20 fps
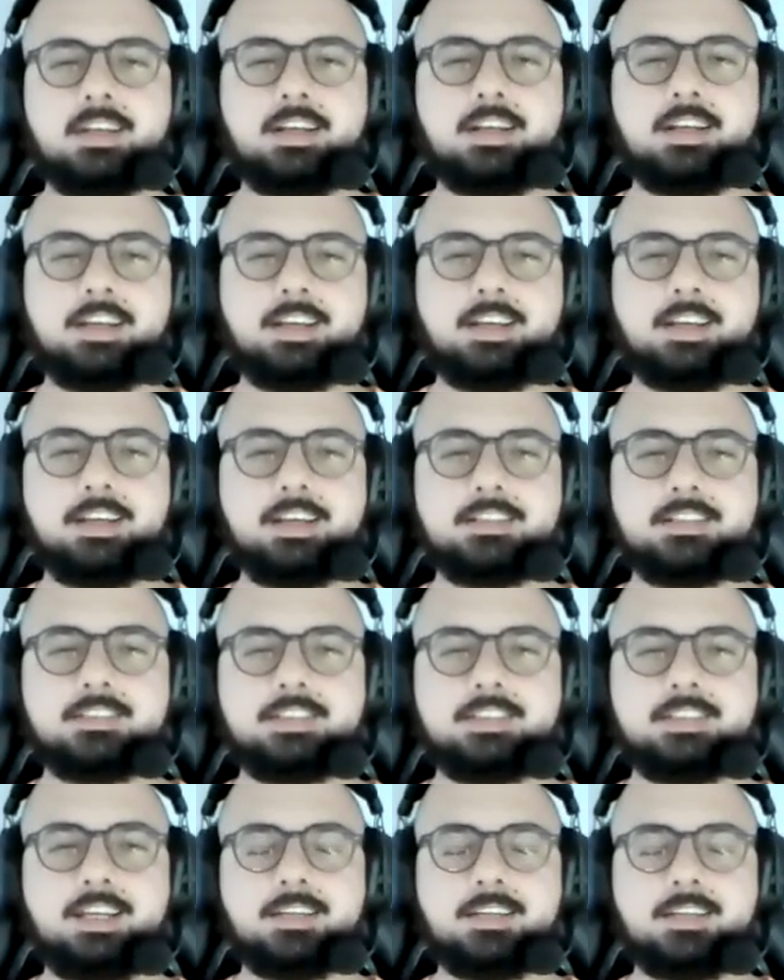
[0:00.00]
And
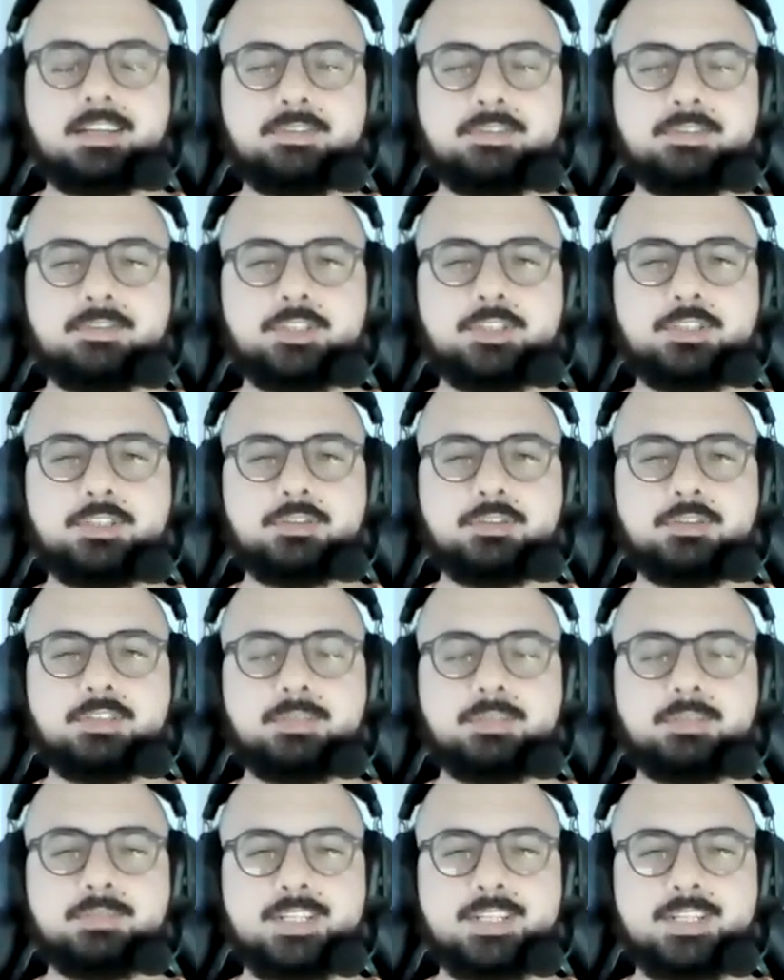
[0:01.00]
yeah, we wish you
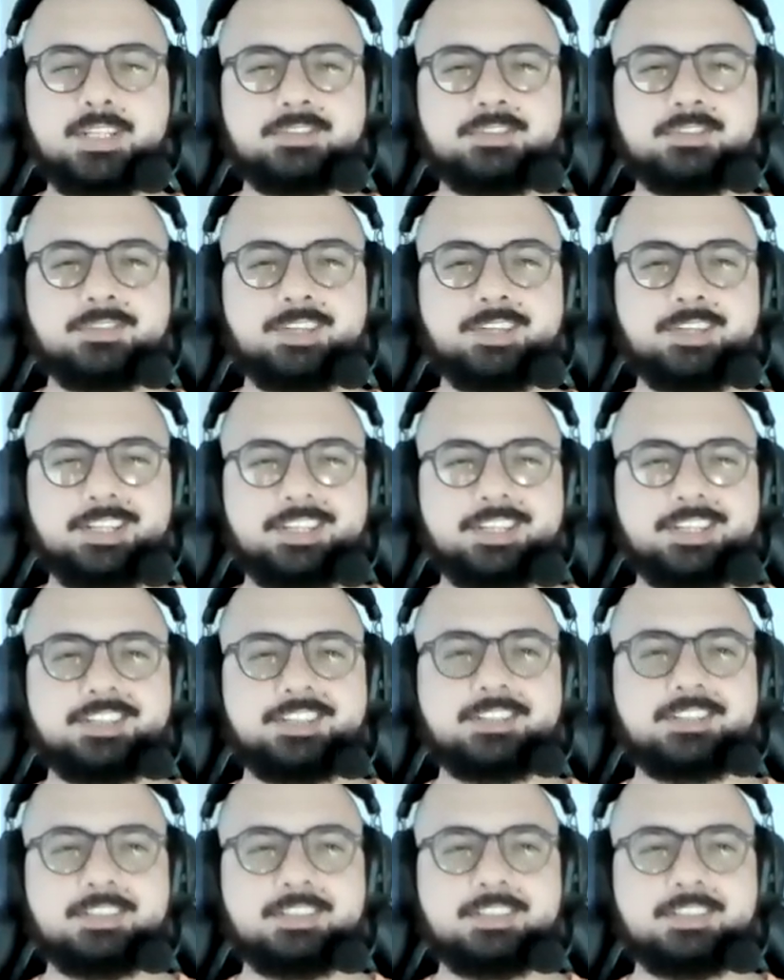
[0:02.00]
the best of luck.